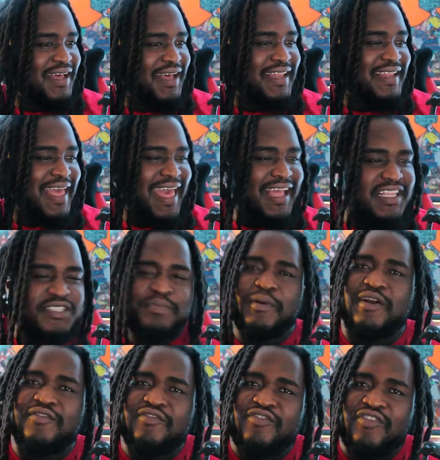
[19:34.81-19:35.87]
An
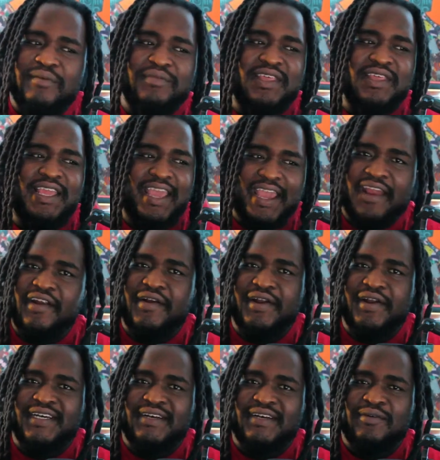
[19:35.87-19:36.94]
expert from the
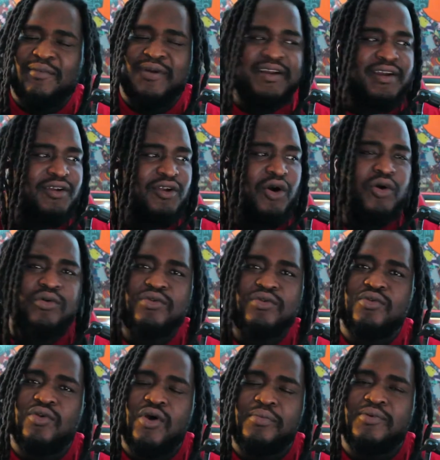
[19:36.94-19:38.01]
area where
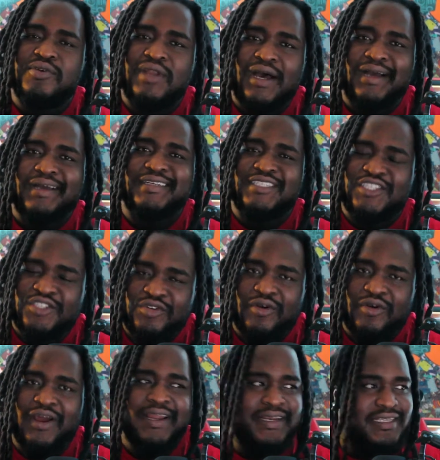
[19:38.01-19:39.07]
Oda Nobunaga's
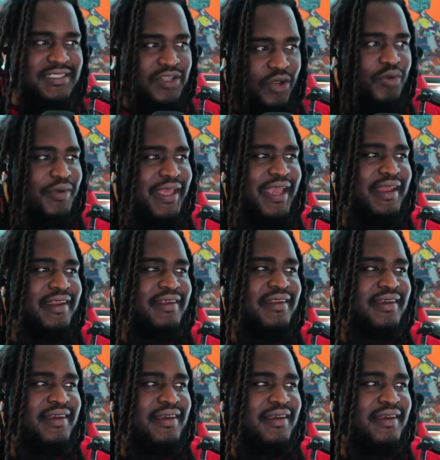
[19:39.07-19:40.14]
shrine is located